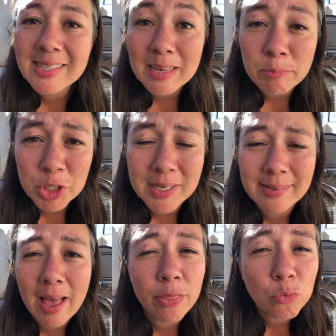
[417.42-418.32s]
assumption
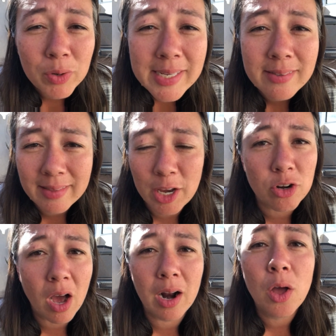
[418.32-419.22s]
is that the reason that
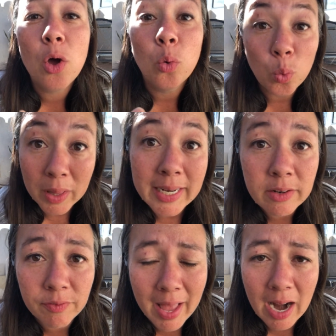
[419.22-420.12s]
you're not willing
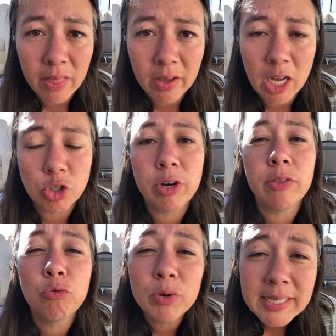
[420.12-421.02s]
to fly out of the country,
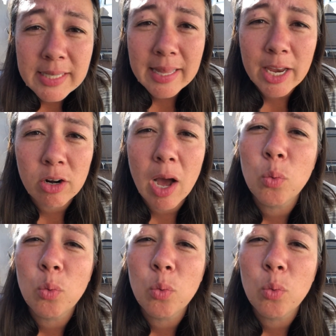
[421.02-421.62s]
the reason that you're